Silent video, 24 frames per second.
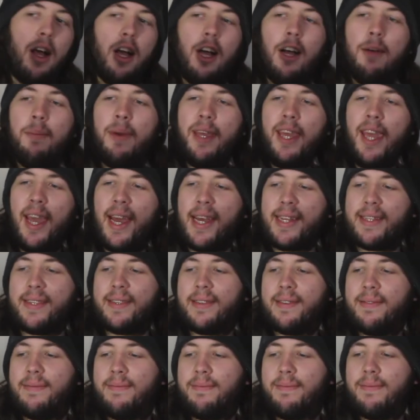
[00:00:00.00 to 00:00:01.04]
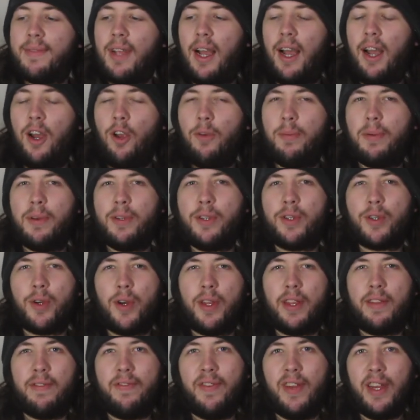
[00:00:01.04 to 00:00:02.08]
But yes, I hope you
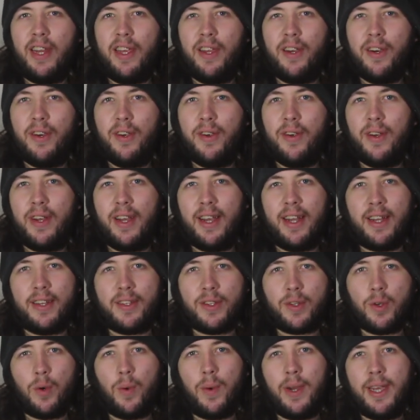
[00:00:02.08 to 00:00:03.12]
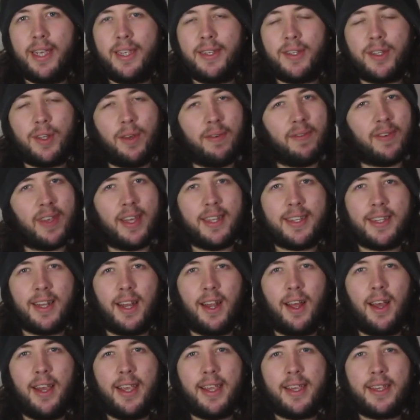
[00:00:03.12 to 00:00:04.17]
enjoyed the video, and as always, don't forget to
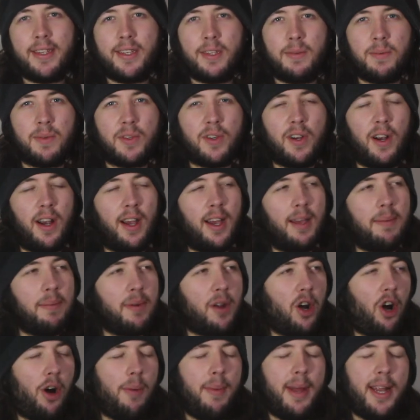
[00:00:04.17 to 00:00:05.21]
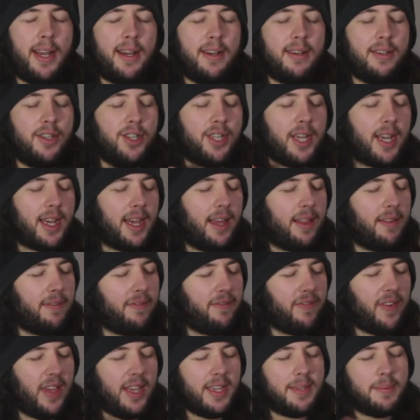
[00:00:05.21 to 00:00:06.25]
like, subscribe, comment, check out the
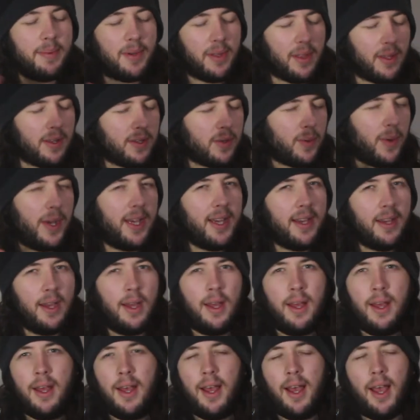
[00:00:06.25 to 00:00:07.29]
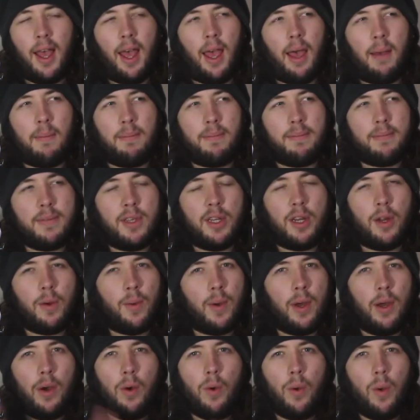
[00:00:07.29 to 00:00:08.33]
Facebook, the Twitter. You know,
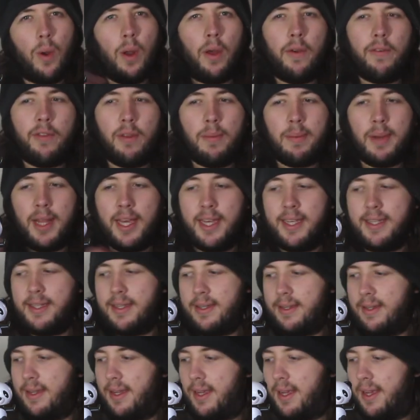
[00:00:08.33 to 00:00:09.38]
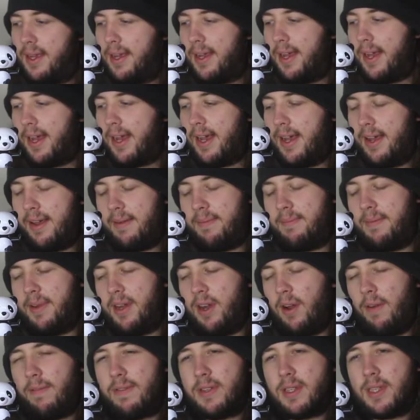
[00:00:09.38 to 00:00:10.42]
we're all over the place,
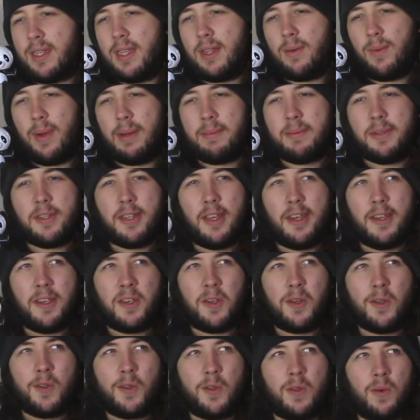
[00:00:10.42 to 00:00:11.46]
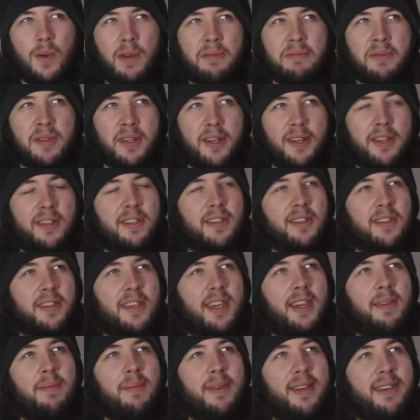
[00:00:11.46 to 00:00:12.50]
and obviously the website, because the website does
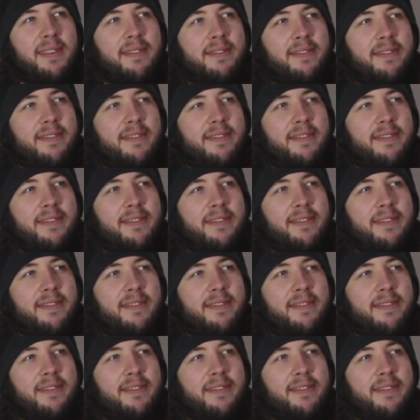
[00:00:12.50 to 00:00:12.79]
get a bit